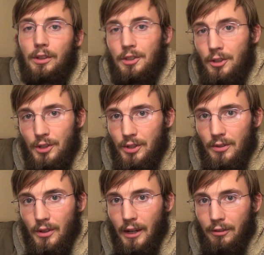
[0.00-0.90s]
went to church
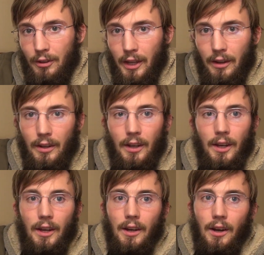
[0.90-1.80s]
after that.
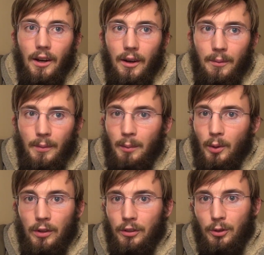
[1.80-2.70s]
Um,
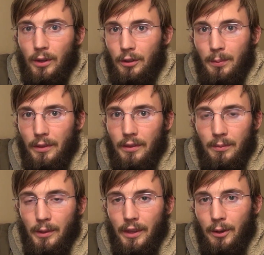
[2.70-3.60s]
maybe once or twice, but
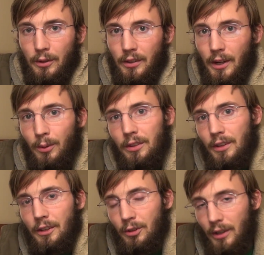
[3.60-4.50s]
but that was it. I
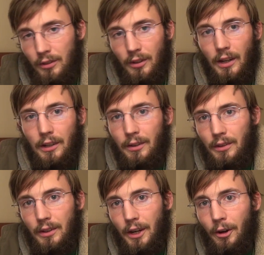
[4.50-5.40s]
wasn't interested. I
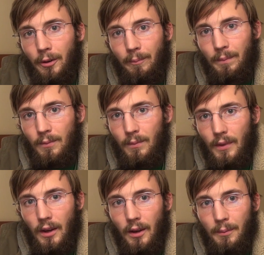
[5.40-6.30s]
didn't care.
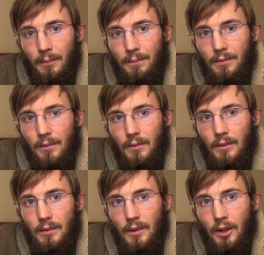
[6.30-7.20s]
Um,
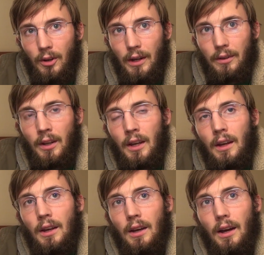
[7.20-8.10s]
you know, I
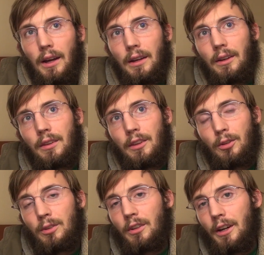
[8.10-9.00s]
I
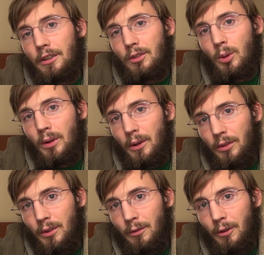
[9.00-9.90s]
this was in high school when I
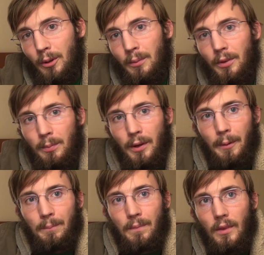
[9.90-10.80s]
was confirmed,
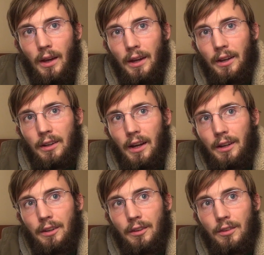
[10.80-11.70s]
but I had
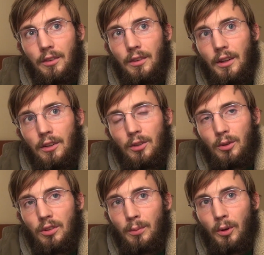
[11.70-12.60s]
gotten
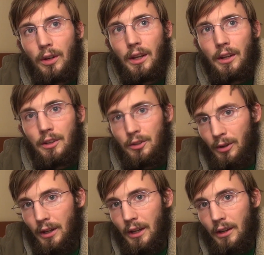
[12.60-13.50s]
into smoking and
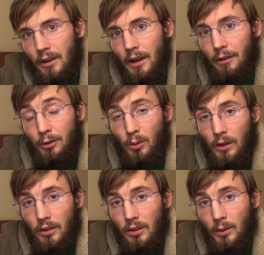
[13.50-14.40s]
drinking every
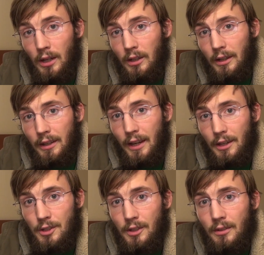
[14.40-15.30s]
once in a while on
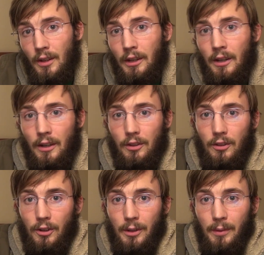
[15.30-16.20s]
occasion
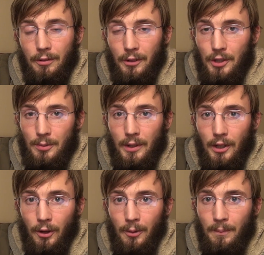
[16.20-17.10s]
starting my freshman
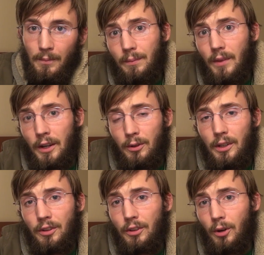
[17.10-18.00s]
year. I don't
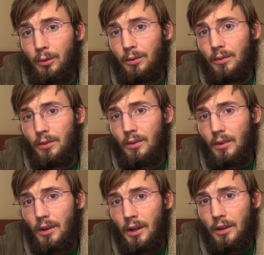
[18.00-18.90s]
condone
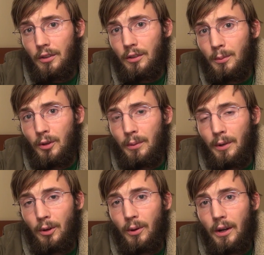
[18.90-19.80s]
uh, smoking
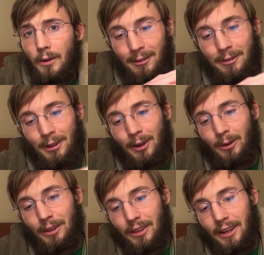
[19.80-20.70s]
marijuana. You don't
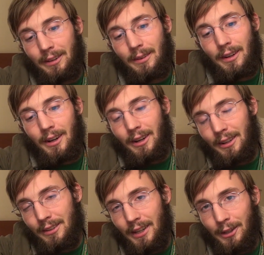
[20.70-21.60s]
want that
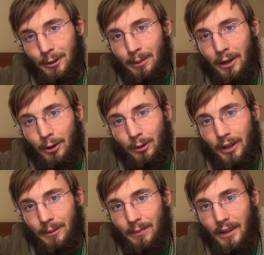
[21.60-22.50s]
uh, taking your power
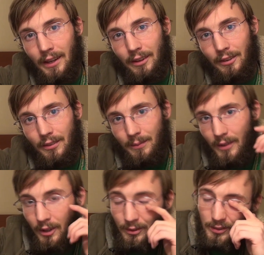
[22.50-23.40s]
away. And
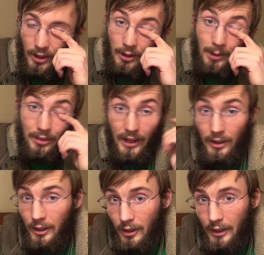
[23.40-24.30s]
I'll talk about
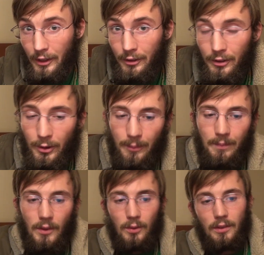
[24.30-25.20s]
that a little later
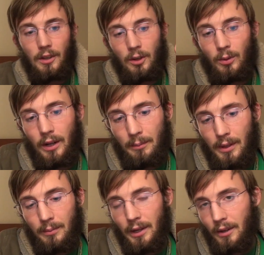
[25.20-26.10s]
too. You know what I
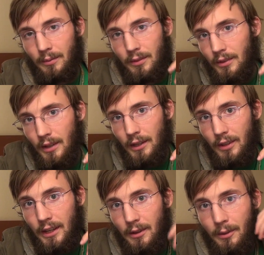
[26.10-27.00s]
mean by it
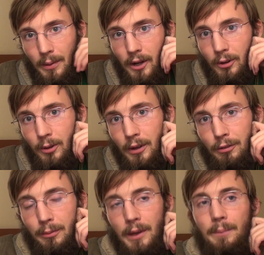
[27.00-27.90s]
taking the power away
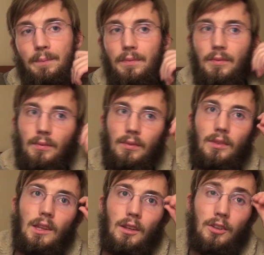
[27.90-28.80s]
from me.
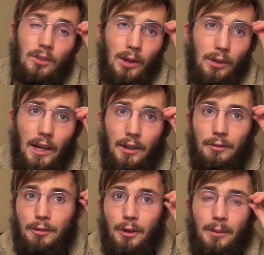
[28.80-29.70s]
So I got
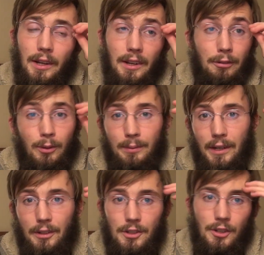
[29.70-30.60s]
confirmed. I never went back to